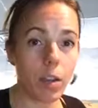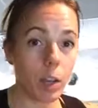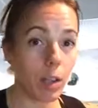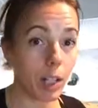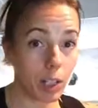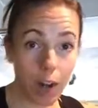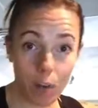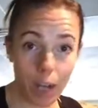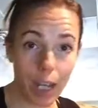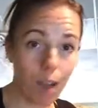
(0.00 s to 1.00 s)
or you want to start
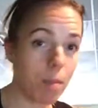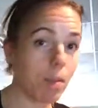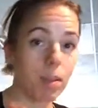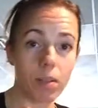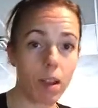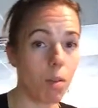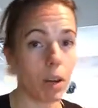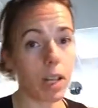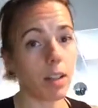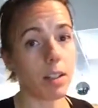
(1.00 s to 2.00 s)
working out, maybe you're not
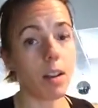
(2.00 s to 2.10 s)
working out at